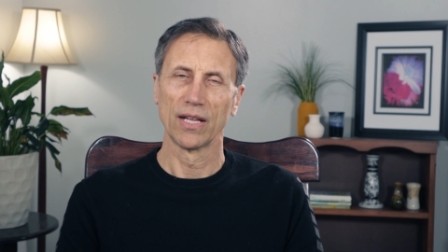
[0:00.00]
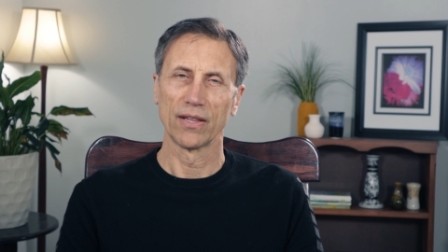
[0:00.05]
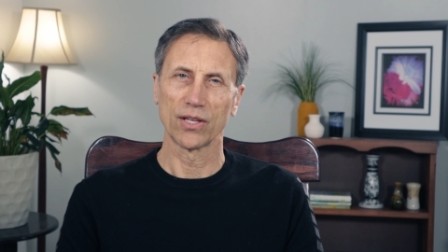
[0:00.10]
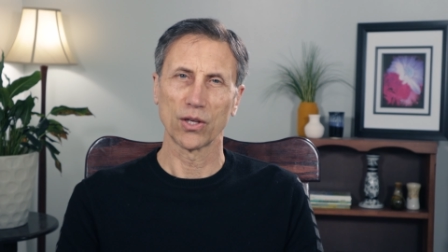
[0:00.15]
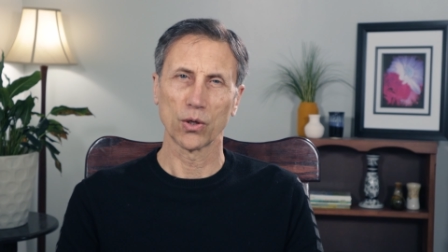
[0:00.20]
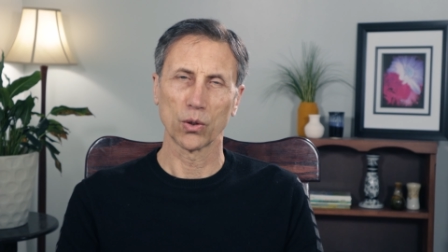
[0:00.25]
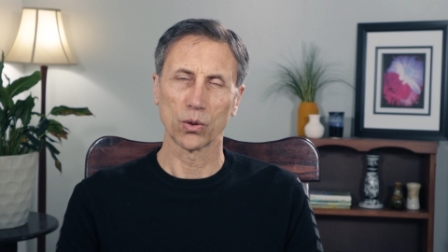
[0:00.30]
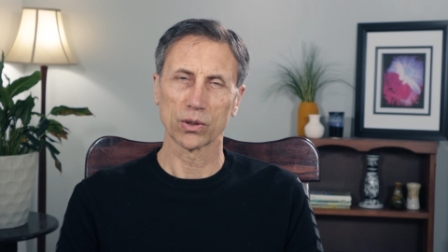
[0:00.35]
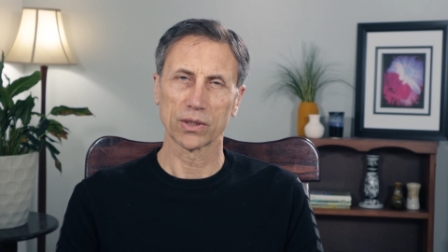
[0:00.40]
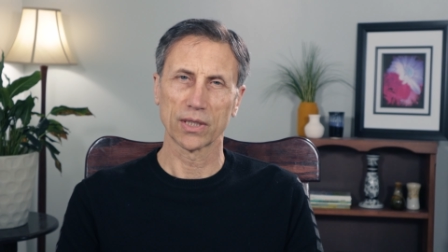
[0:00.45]

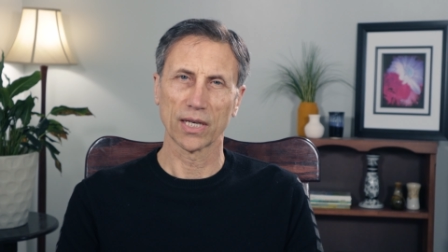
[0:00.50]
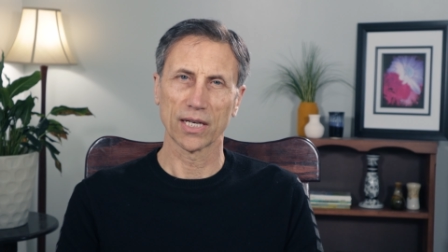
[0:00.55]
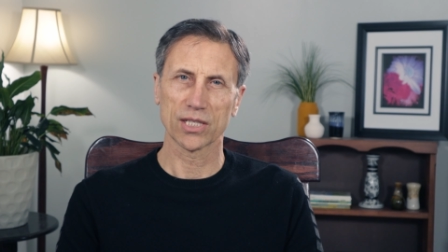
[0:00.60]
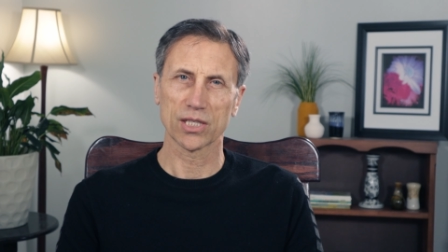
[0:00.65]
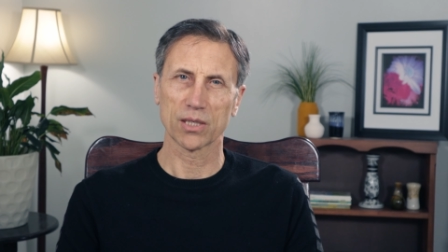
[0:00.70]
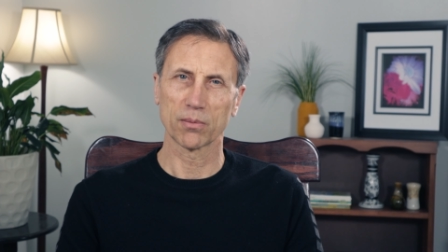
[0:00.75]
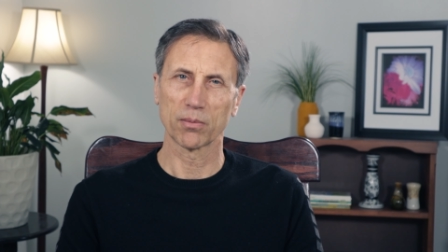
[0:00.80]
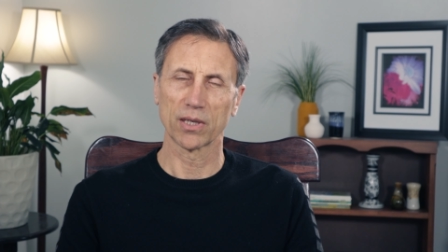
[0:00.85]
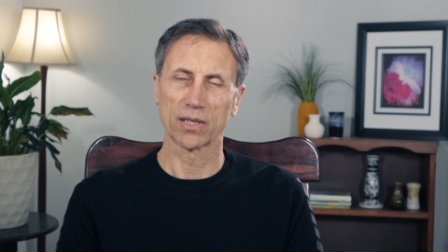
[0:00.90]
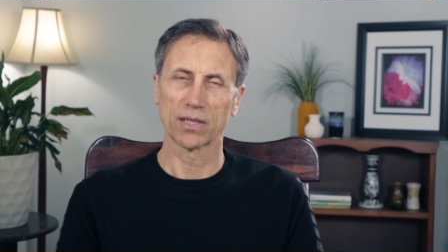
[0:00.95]
the Old
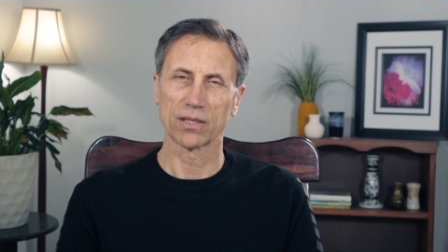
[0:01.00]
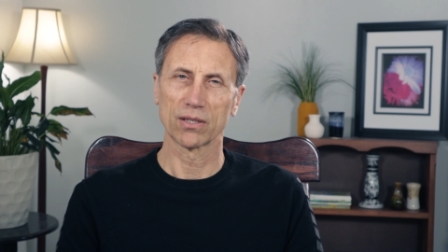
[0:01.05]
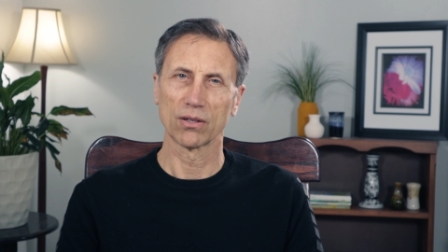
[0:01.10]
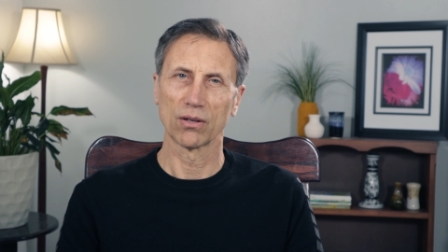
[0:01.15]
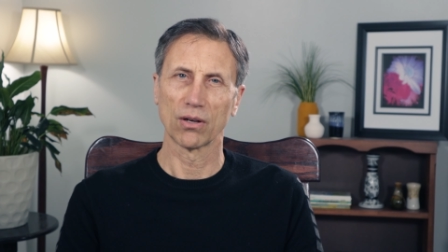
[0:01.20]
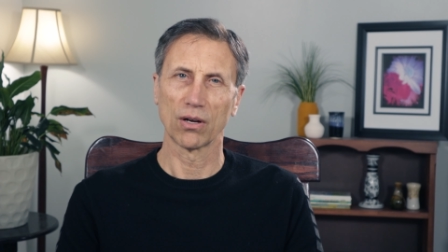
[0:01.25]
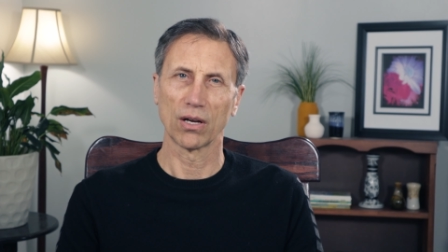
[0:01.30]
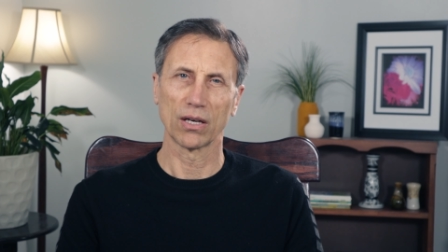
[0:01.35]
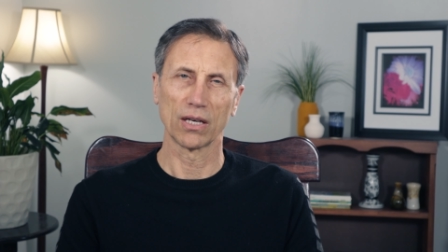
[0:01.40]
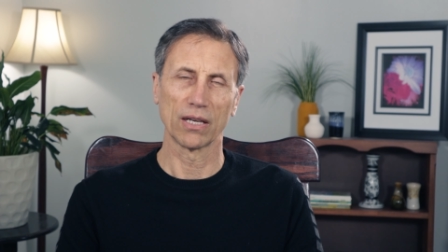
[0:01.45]
Testament,
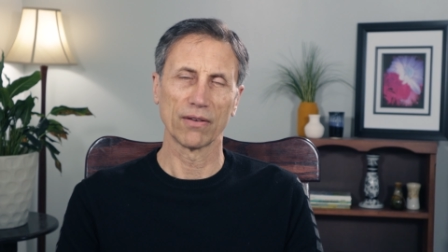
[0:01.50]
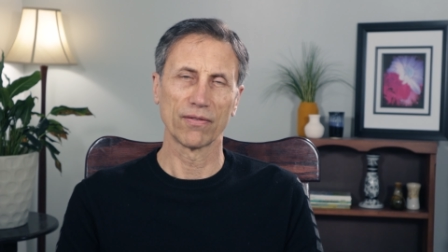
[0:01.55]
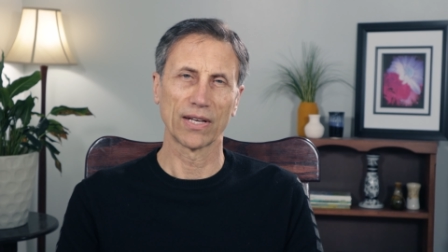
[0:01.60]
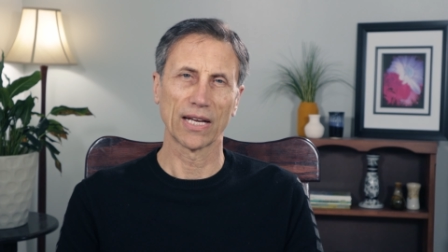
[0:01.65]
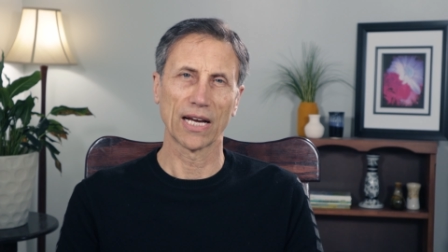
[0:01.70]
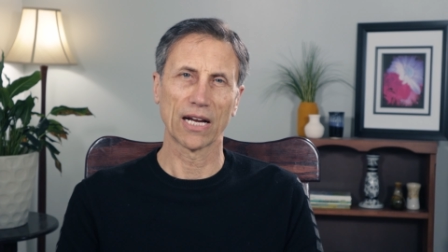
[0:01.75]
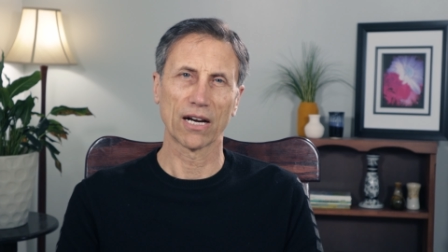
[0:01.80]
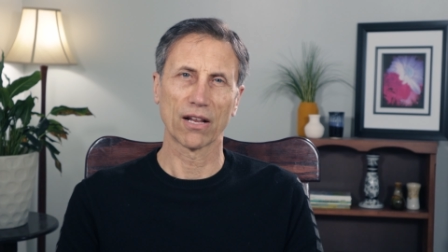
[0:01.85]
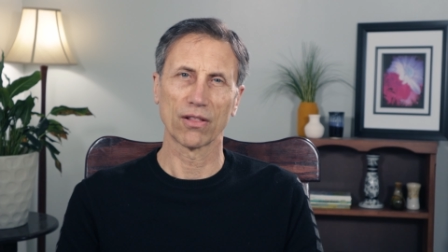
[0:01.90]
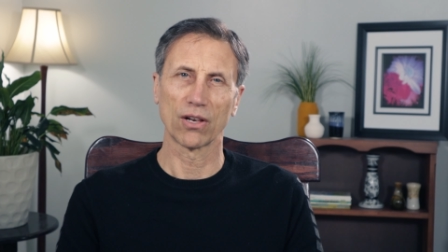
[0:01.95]

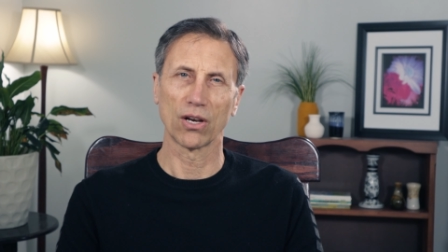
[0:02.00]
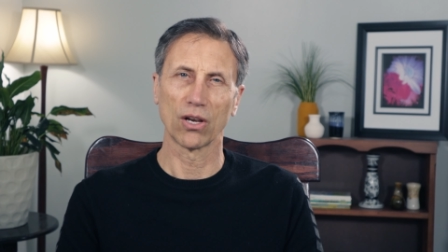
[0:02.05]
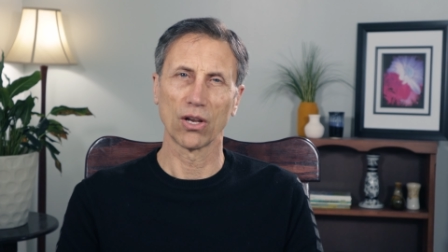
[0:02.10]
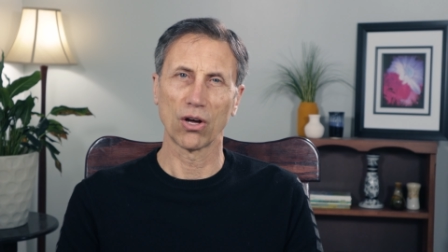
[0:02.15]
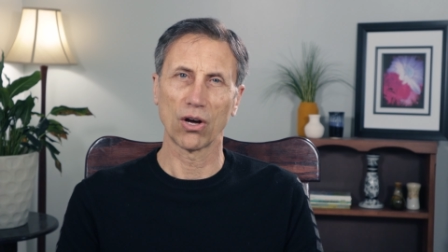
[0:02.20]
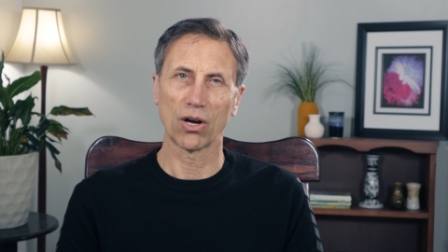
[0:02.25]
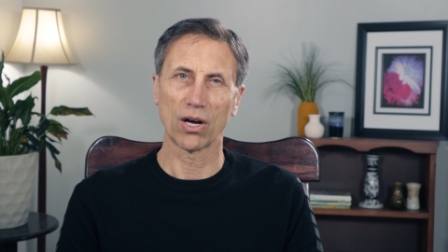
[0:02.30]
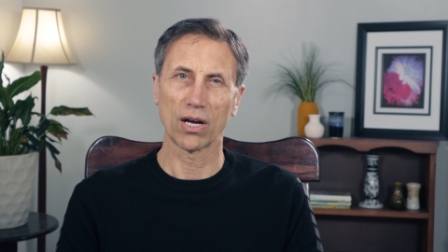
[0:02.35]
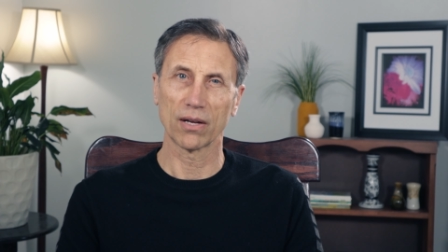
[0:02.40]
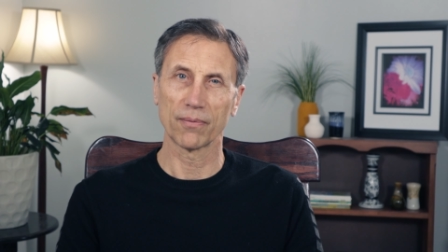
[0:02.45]
living out of the
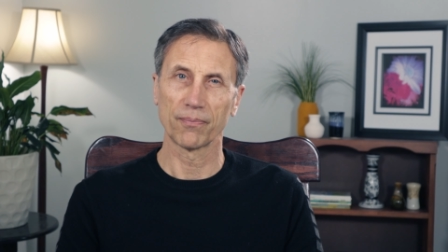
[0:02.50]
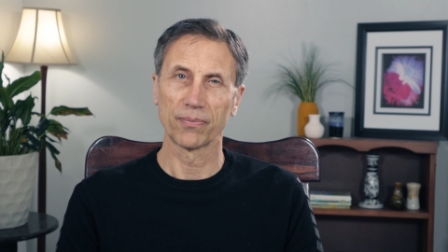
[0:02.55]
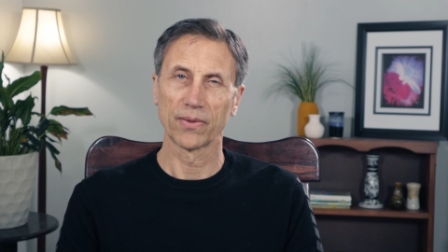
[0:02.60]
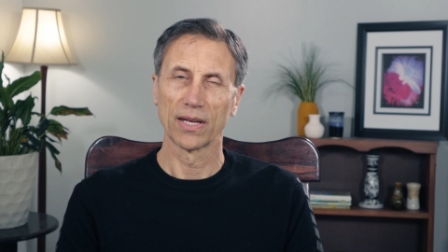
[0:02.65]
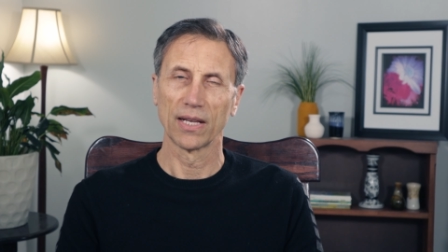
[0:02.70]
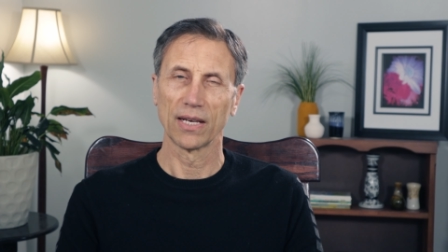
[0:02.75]
law,